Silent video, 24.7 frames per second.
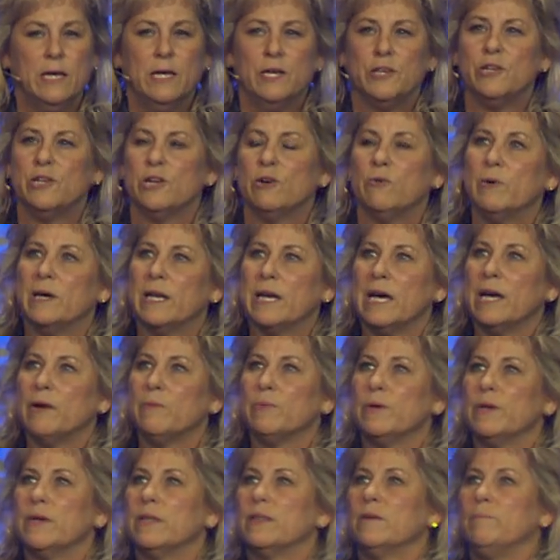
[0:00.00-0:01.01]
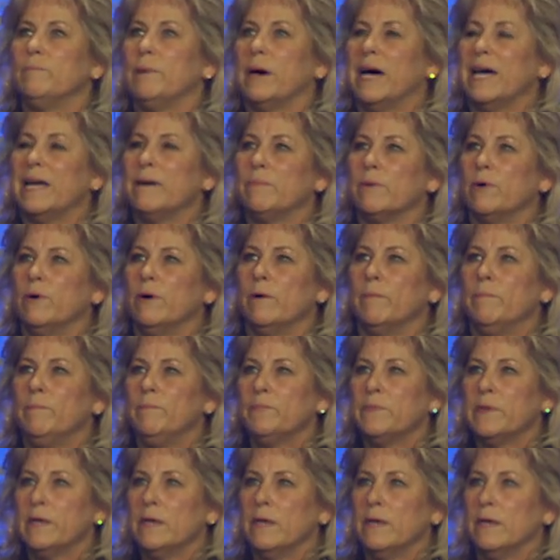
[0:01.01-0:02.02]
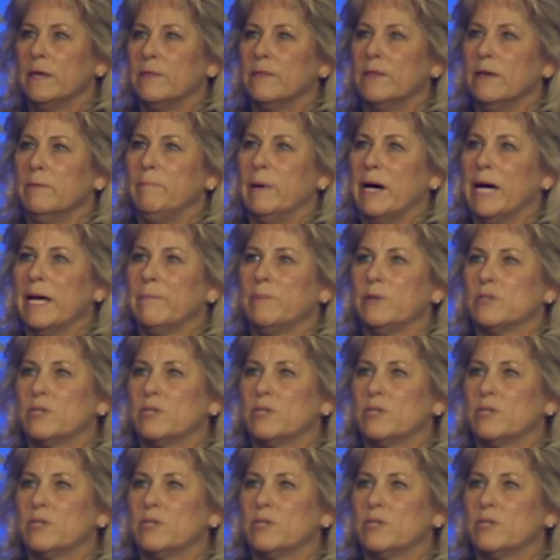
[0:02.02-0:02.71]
You know, when I read the Bible, the Bible